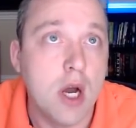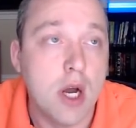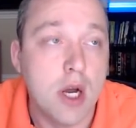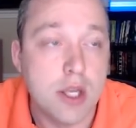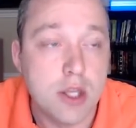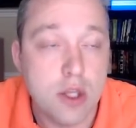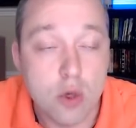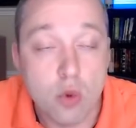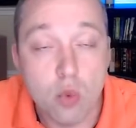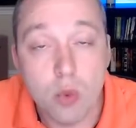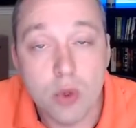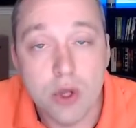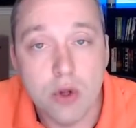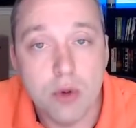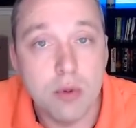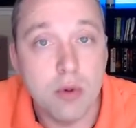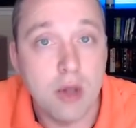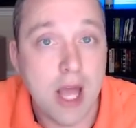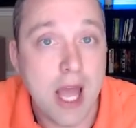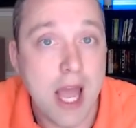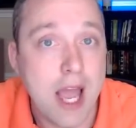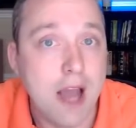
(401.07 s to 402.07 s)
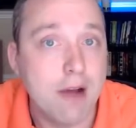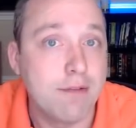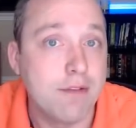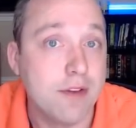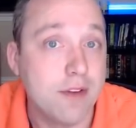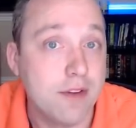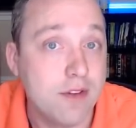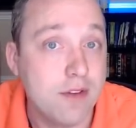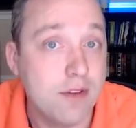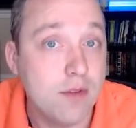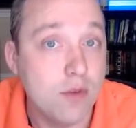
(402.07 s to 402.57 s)
uh, you will have
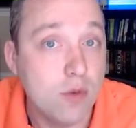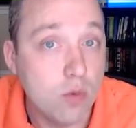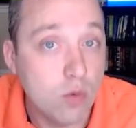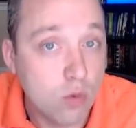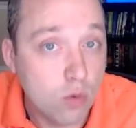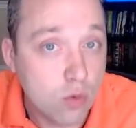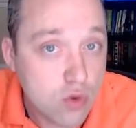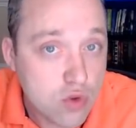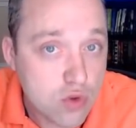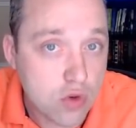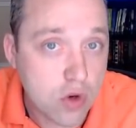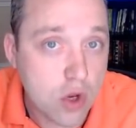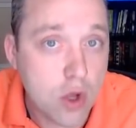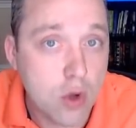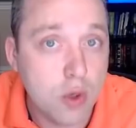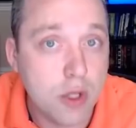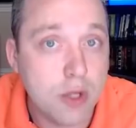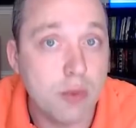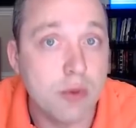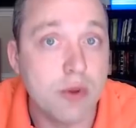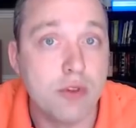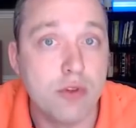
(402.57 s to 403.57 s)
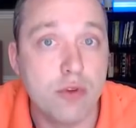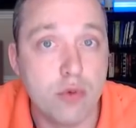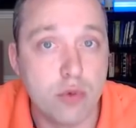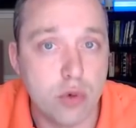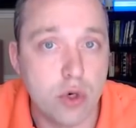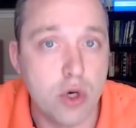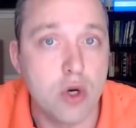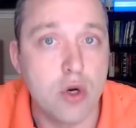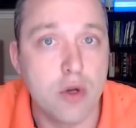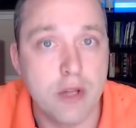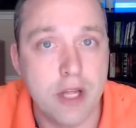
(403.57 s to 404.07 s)
to slowly
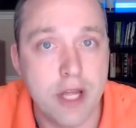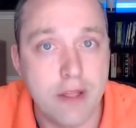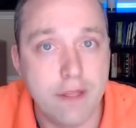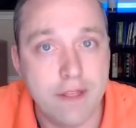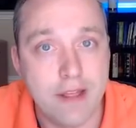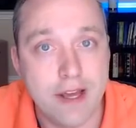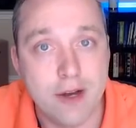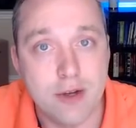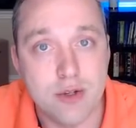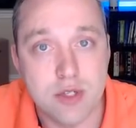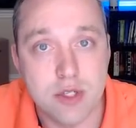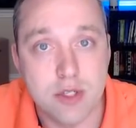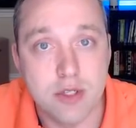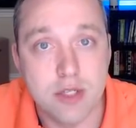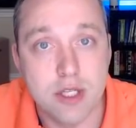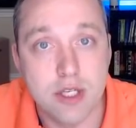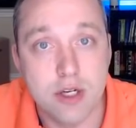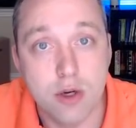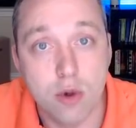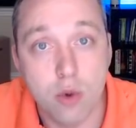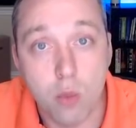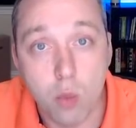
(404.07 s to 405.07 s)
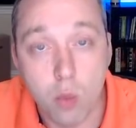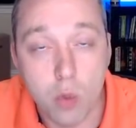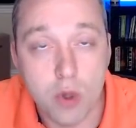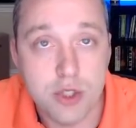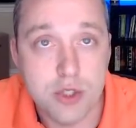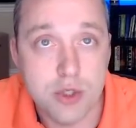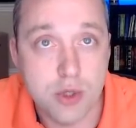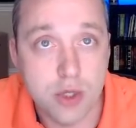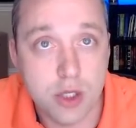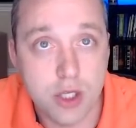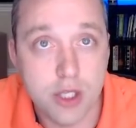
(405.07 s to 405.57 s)
withdraw that thousand lino
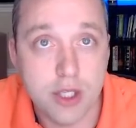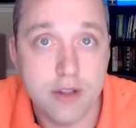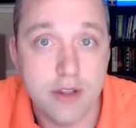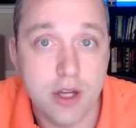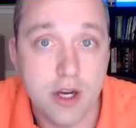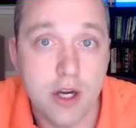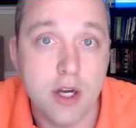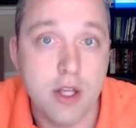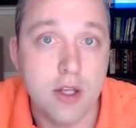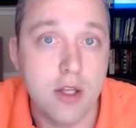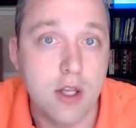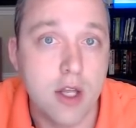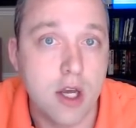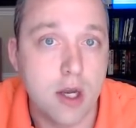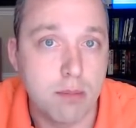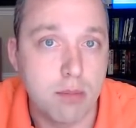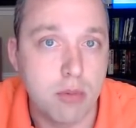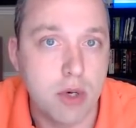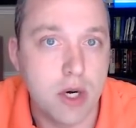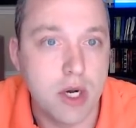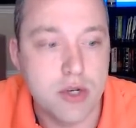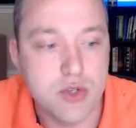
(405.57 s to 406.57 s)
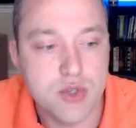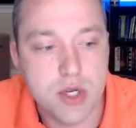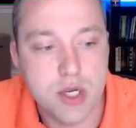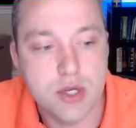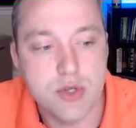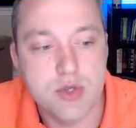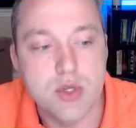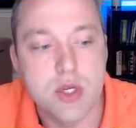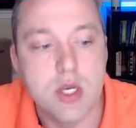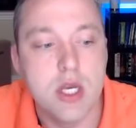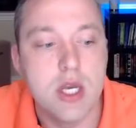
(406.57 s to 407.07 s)
once you click the unlock
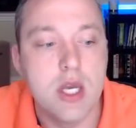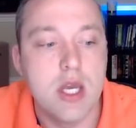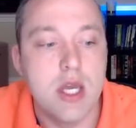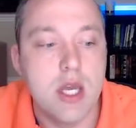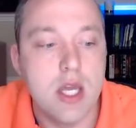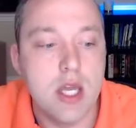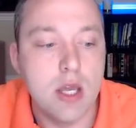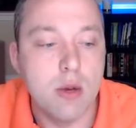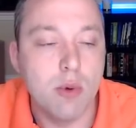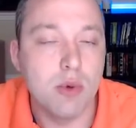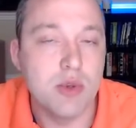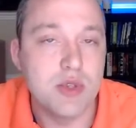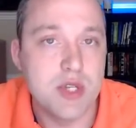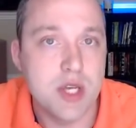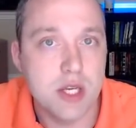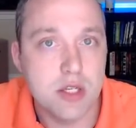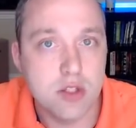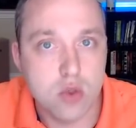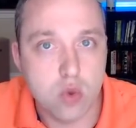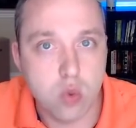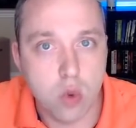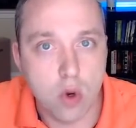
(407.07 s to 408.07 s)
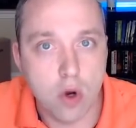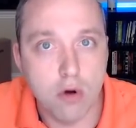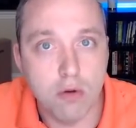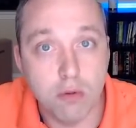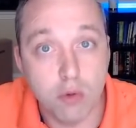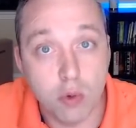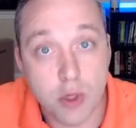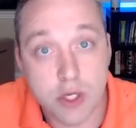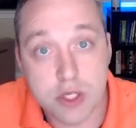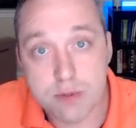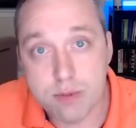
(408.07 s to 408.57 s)
process it will take
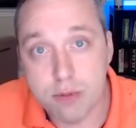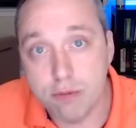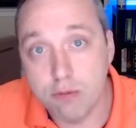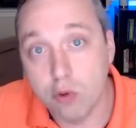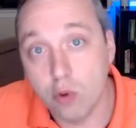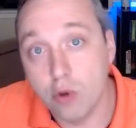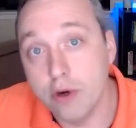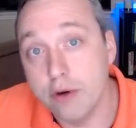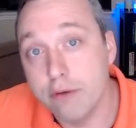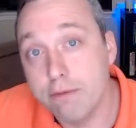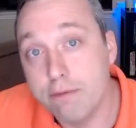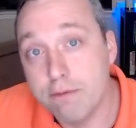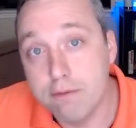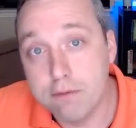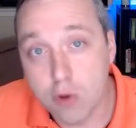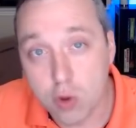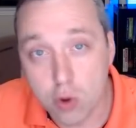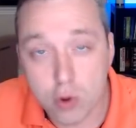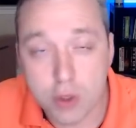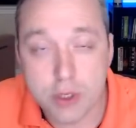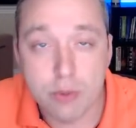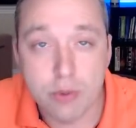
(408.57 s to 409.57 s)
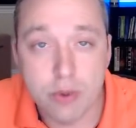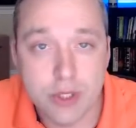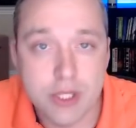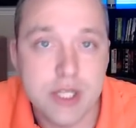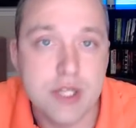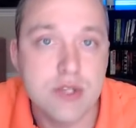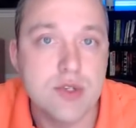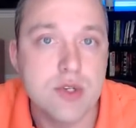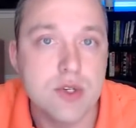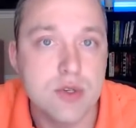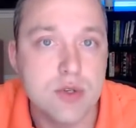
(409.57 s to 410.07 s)
12 weeks before it fully
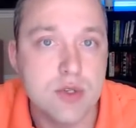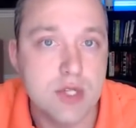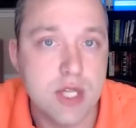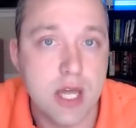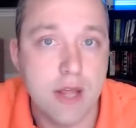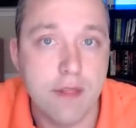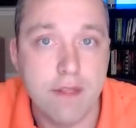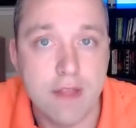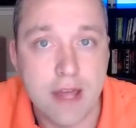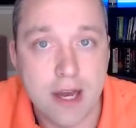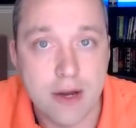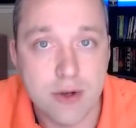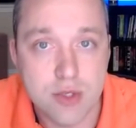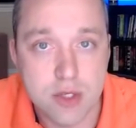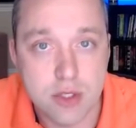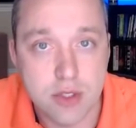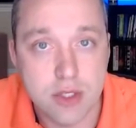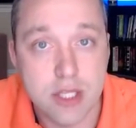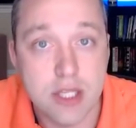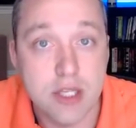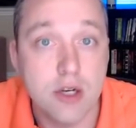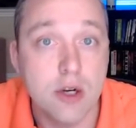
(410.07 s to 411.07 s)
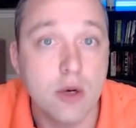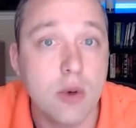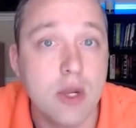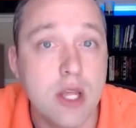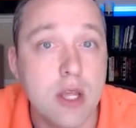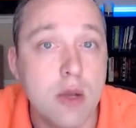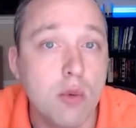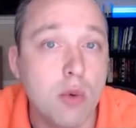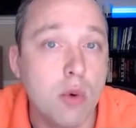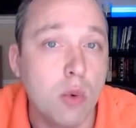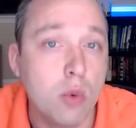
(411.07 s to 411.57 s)
releases that thousand
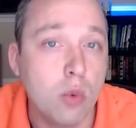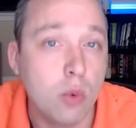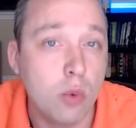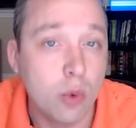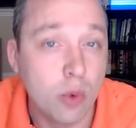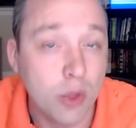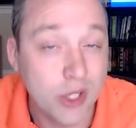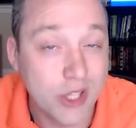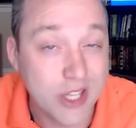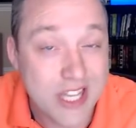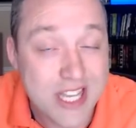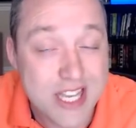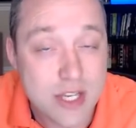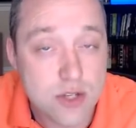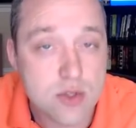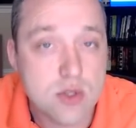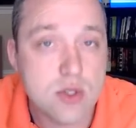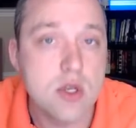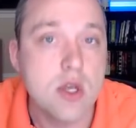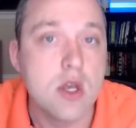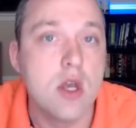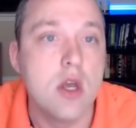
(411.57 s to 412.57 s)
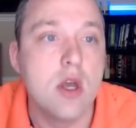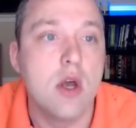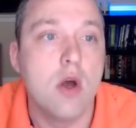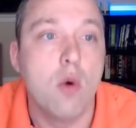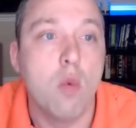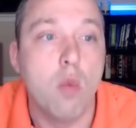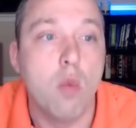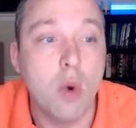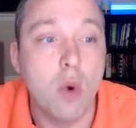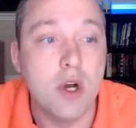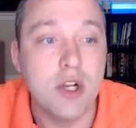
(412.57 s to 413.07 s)
lino it will release
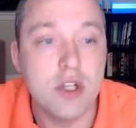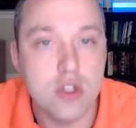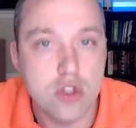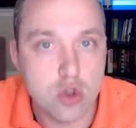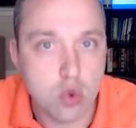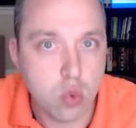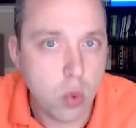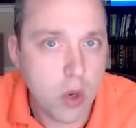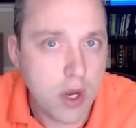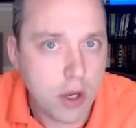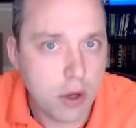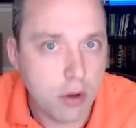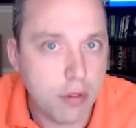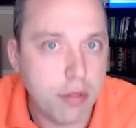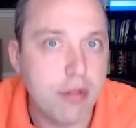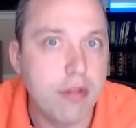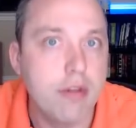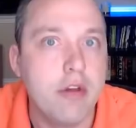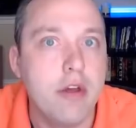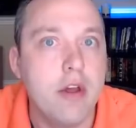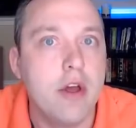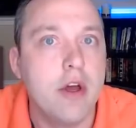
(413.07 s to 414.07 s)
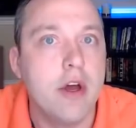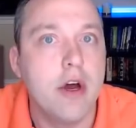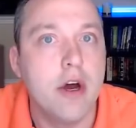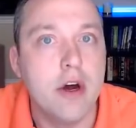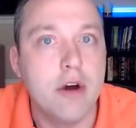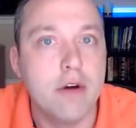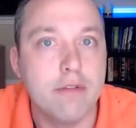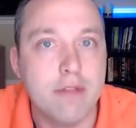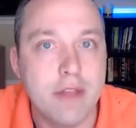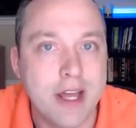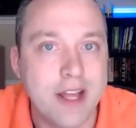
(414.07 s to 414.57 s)
1 12th
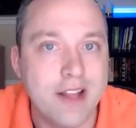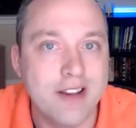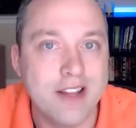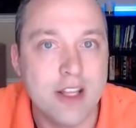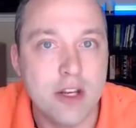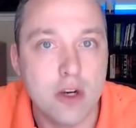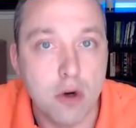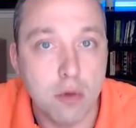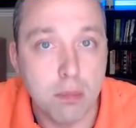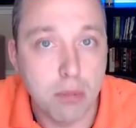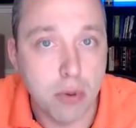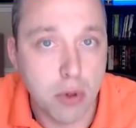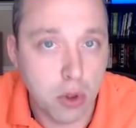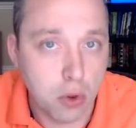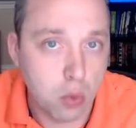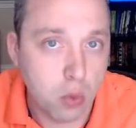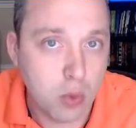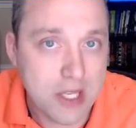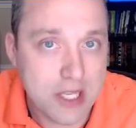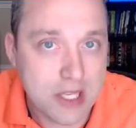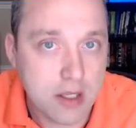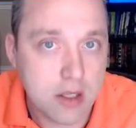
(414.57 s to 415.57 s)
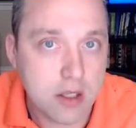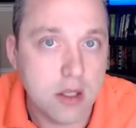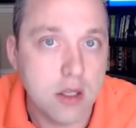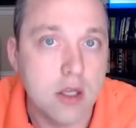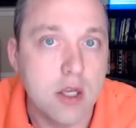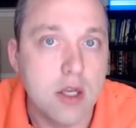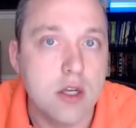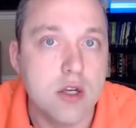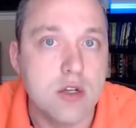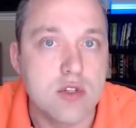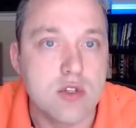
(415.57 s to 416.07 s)
of that lino per
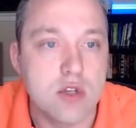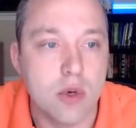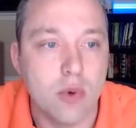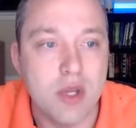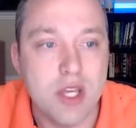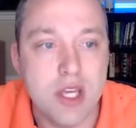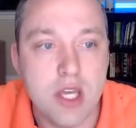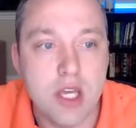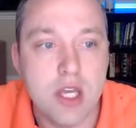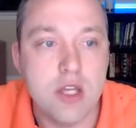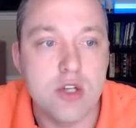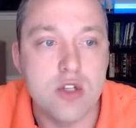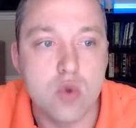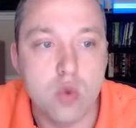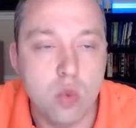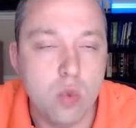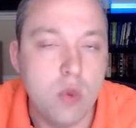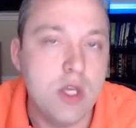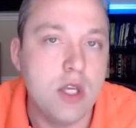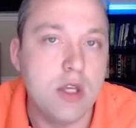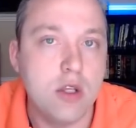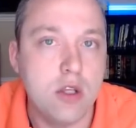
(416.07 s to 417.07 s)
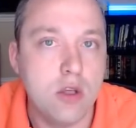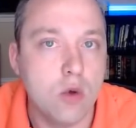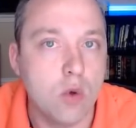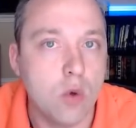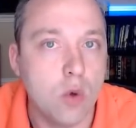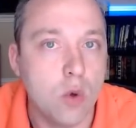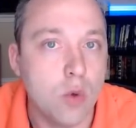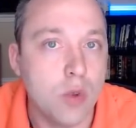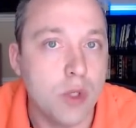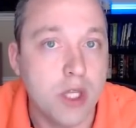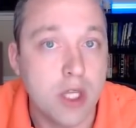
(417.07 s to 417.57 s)
week so each week
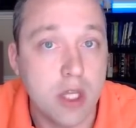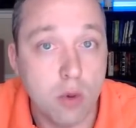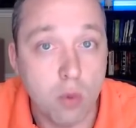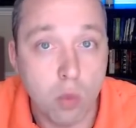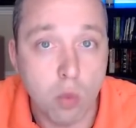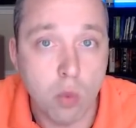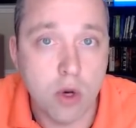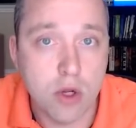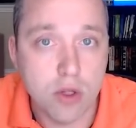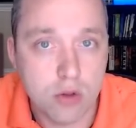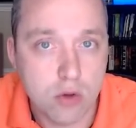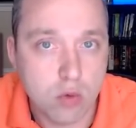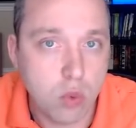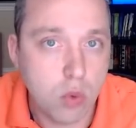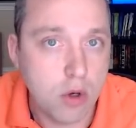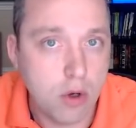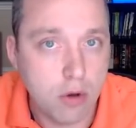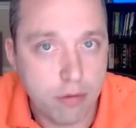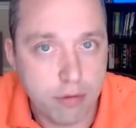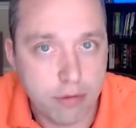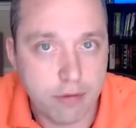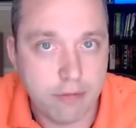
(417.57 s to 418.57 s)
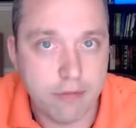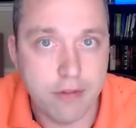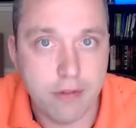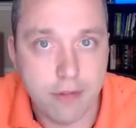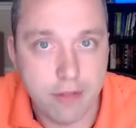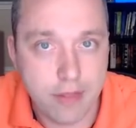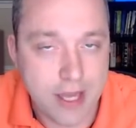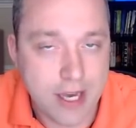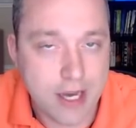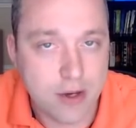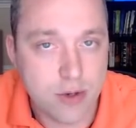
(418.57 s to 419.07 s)
you'll only get 1 12th of
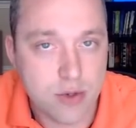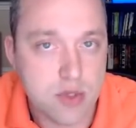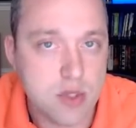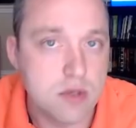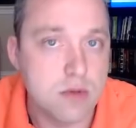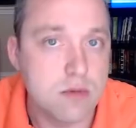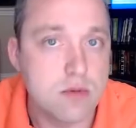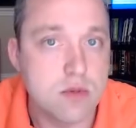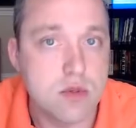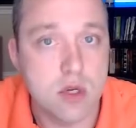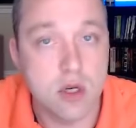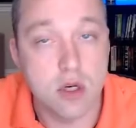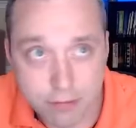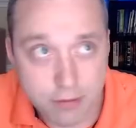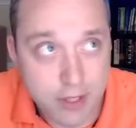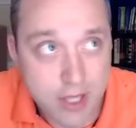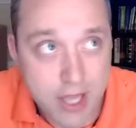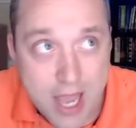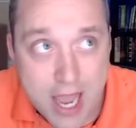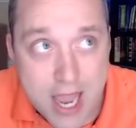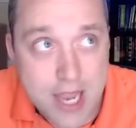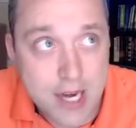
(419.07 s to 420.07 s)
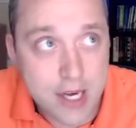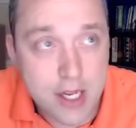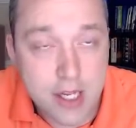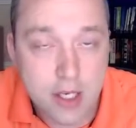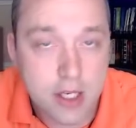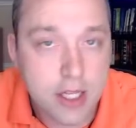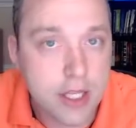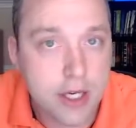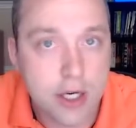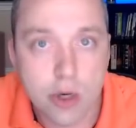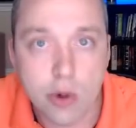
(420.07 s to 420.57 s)
the thousand roughly
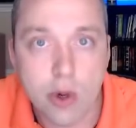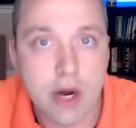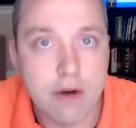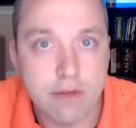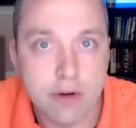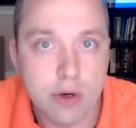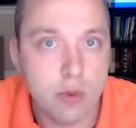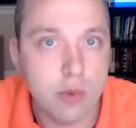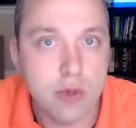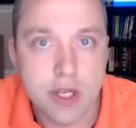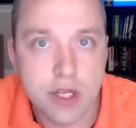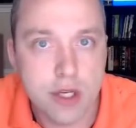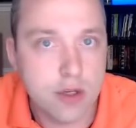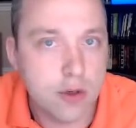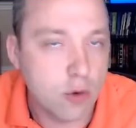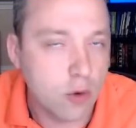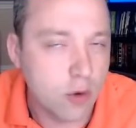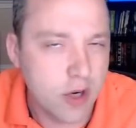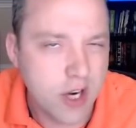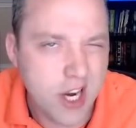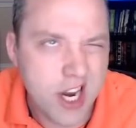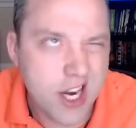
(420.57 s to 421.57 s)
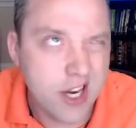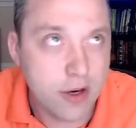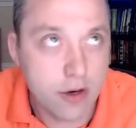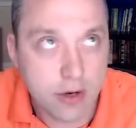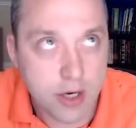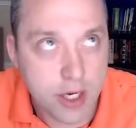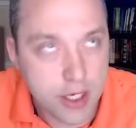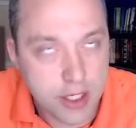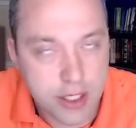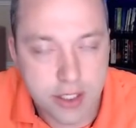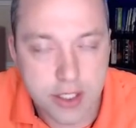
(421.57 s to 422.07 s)
80 lino every week or
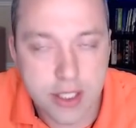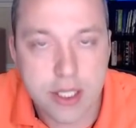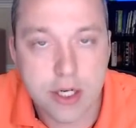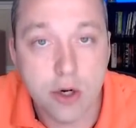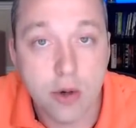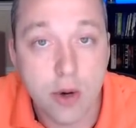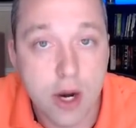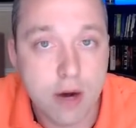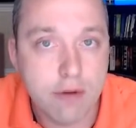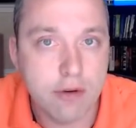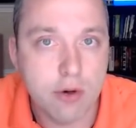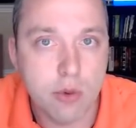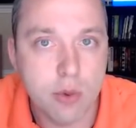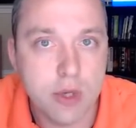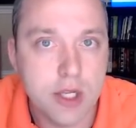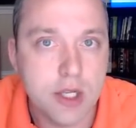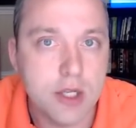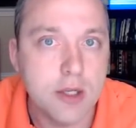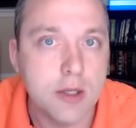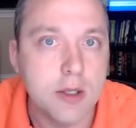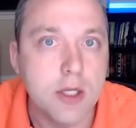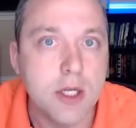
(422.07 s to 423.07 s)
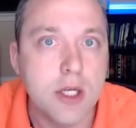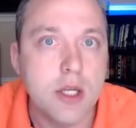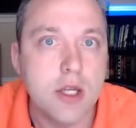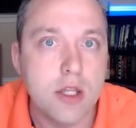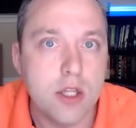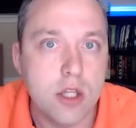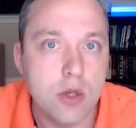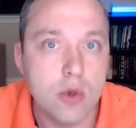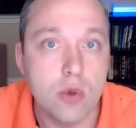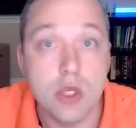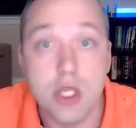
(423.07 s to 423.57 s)
80 or 90 lino every week
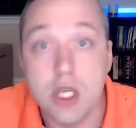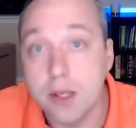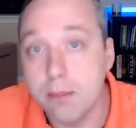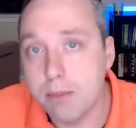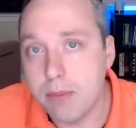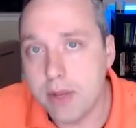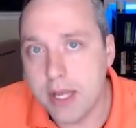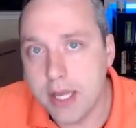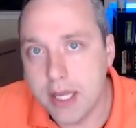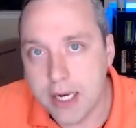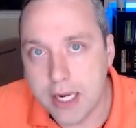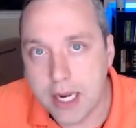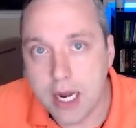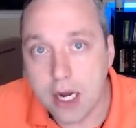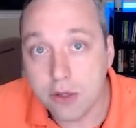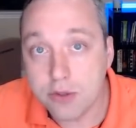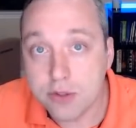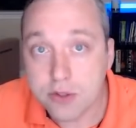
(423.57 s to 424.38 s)
you'd get paid